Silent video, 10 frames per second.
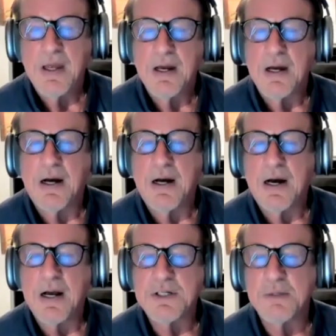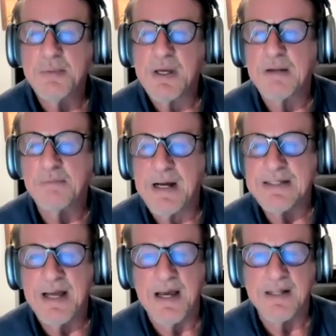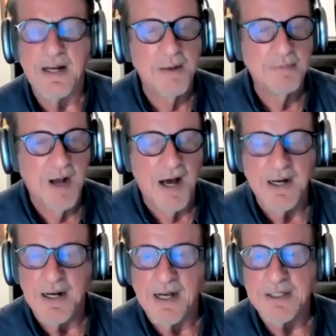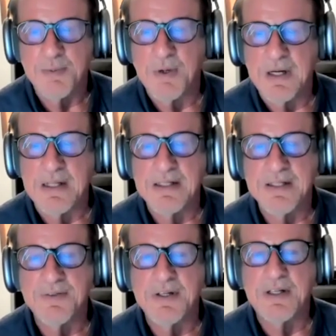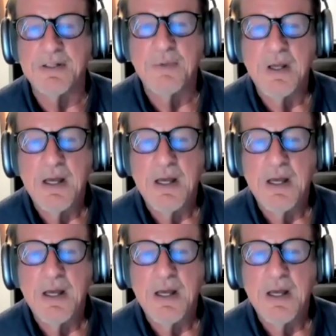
I should begin by saying that I'm not an expert in this field.